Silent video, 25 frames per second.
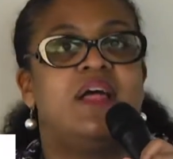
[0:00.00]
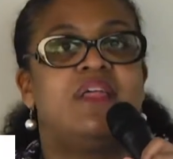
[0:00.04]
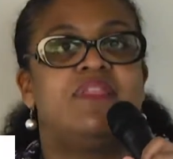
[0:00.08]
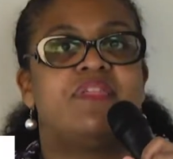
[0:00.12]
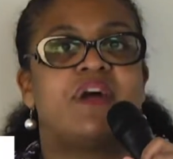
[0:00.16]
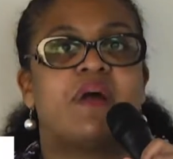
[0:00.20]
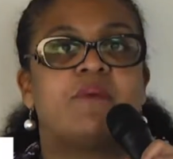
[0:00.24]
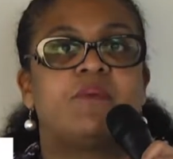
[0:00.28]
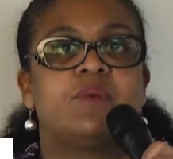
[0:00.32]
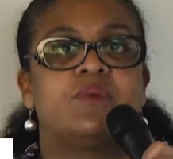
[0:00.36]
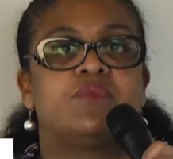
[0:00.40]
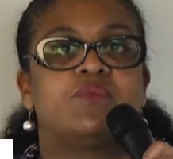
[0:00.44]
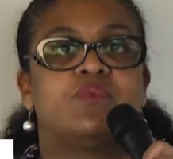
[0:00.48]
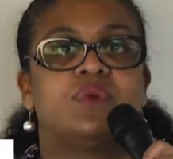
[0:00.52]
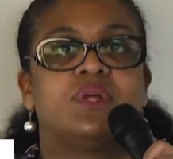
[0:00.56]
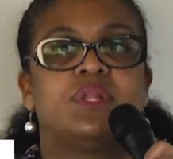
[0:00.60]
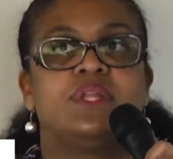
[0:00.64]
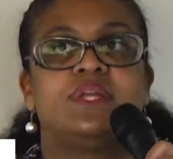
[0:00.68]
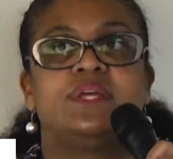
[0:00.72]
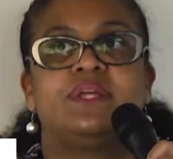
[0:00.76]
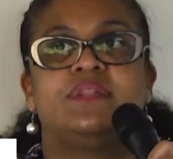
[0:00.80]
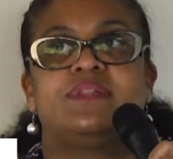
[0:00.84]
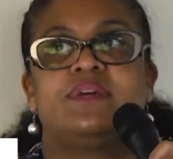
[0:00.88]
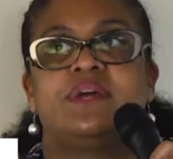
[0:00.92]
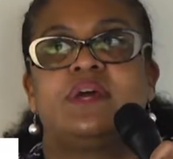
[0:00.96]
that would
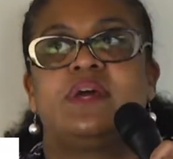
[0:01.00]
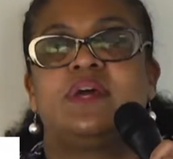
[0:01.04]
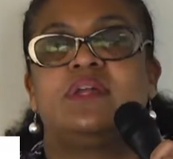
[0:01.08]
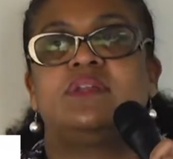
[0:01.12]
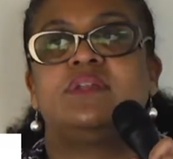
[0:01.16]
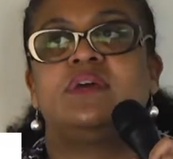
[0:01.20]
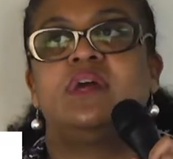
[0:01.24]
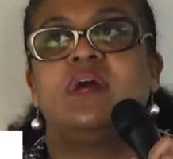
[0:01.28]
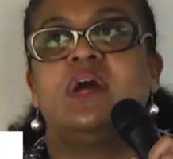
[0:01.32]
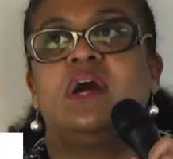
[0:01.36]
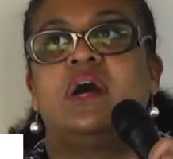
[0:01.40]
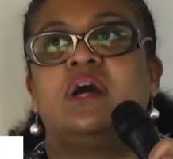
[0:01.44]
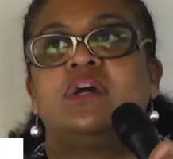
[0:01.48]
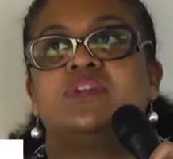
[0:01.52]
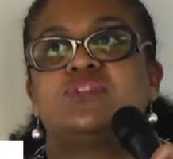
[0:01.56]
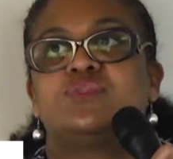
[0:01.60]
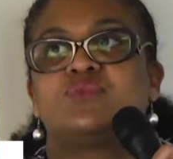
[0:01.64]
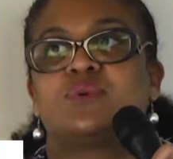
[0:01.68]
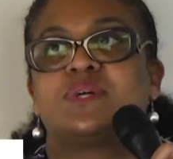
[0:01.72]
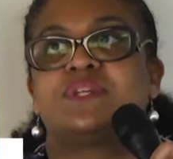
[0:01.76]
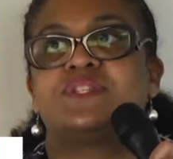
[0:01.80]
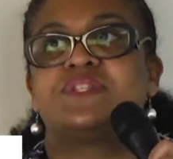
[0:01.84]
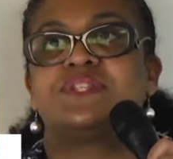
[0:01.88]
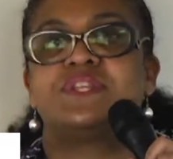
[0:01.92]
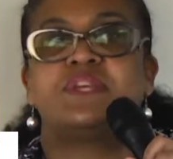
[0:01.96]
really then
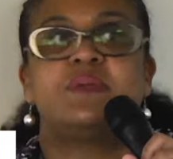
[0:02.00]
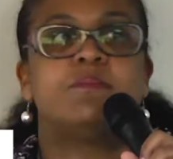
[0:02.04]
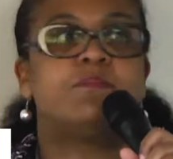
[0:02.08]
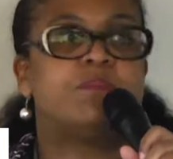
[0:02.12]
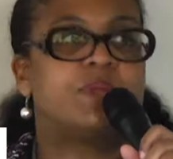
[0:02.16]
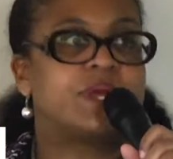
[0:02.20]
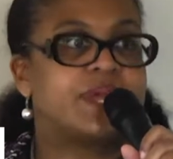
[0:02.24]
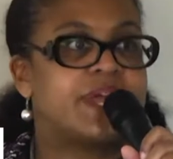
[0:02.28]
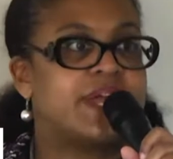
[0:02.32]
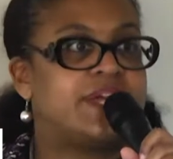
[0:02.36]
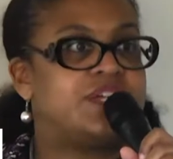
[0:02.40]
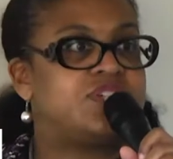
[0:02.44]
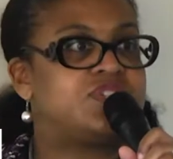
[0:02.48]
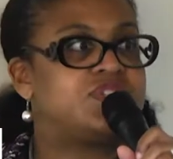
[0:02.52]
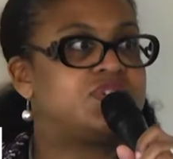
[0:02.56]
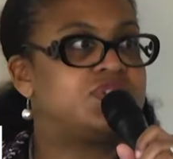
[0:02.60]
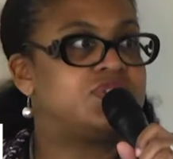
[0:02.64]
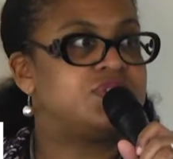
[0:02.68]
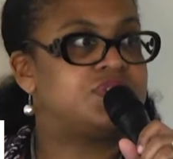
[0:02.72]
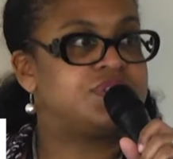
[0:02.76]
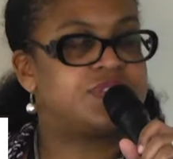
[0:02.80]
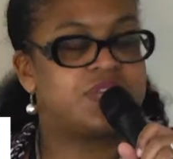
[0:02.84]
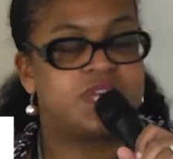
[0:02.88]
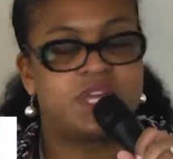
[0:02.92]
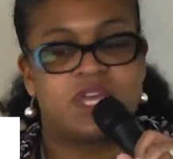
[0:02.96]
address the
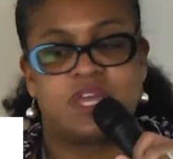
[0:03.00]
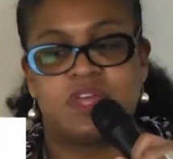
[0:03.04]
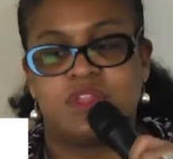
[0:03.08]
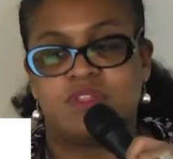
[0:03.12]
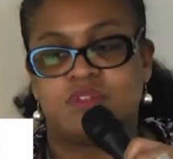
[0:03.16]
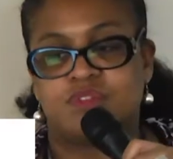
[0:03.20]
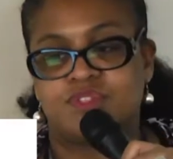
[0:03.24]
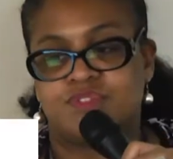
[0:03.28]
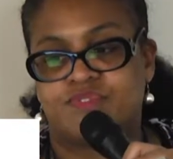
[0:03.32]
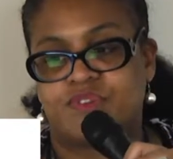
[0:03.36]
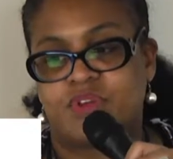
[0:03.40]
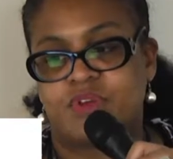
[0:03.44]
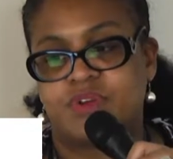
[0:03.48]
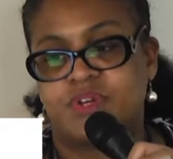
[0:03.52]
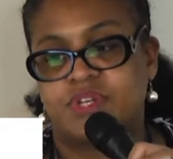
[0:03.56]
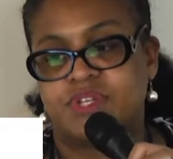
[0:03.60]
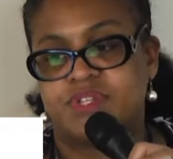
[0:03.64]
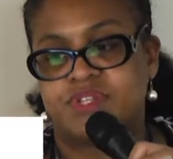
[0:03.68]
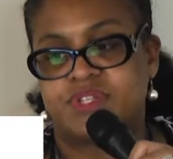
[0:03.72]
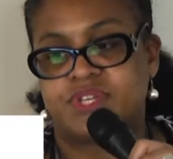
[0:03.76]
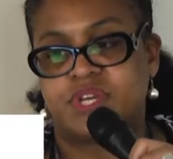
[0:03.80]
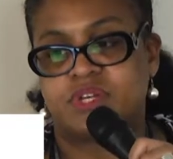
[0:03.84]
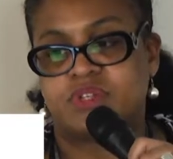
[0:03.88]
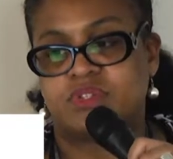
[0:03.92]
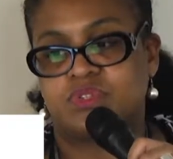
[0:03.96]
implications in those
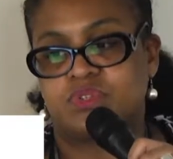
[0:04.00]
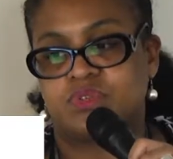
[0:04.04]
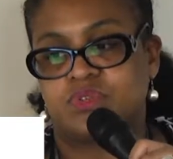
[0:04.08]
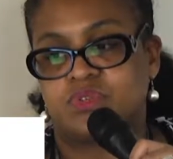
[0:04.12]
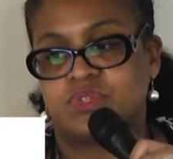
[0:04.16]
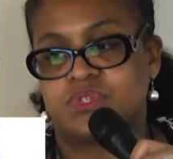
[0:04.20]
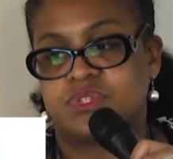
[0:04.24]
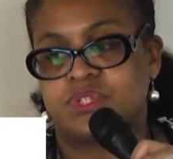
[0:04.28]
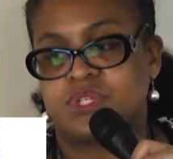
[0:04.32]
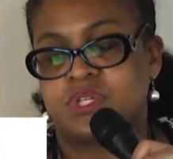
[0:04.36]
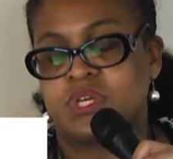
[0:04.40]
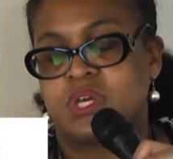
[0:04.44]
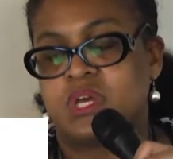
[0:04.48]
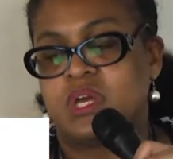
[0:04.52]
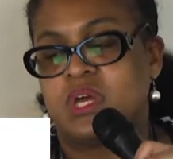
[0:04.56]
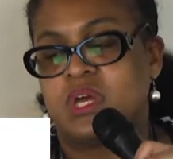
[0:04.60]
various sectors.